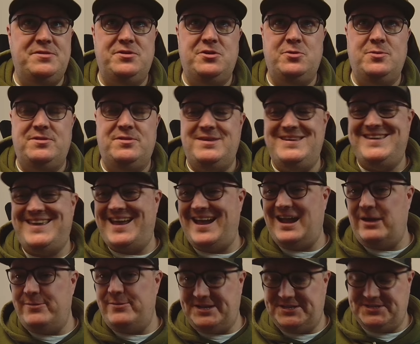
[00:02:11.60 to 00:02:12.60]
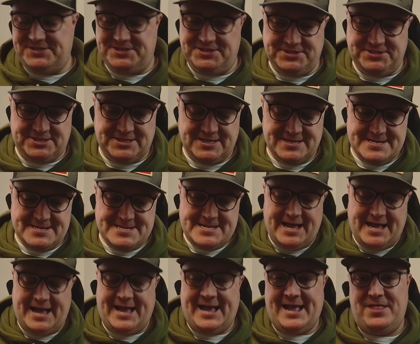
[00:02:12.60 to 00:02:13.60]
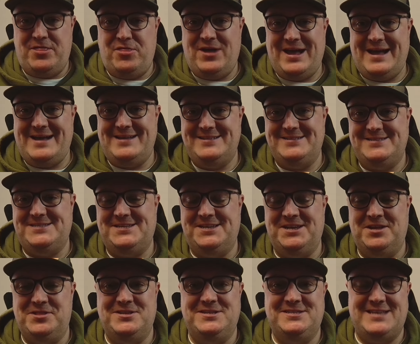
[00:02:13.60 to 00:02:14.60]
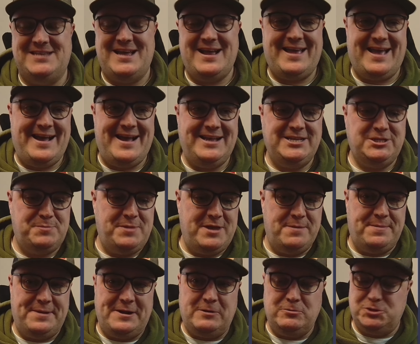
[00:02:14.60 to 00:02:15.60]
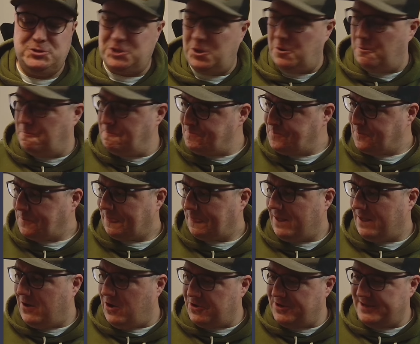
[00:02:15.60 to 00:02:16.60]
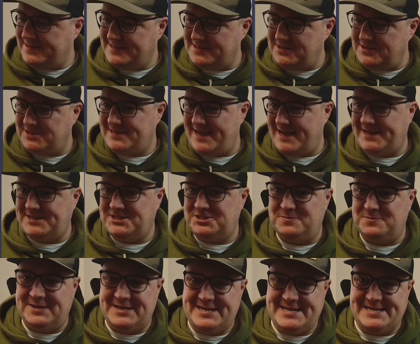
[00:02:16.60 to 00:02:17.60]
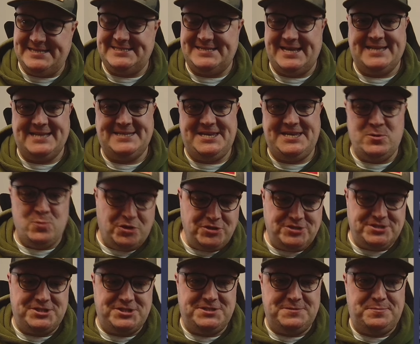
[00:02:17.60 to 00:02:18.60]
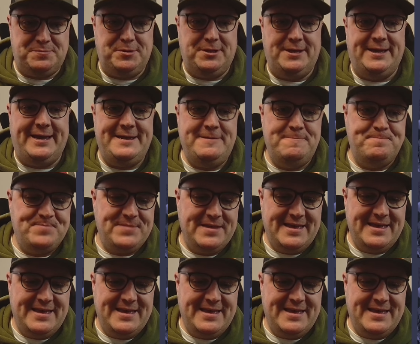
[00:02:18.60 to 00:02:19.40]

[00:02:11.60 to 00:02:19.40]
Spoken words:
with you the characters that Zac asked me about. So on his little text to me, he said he wanted to play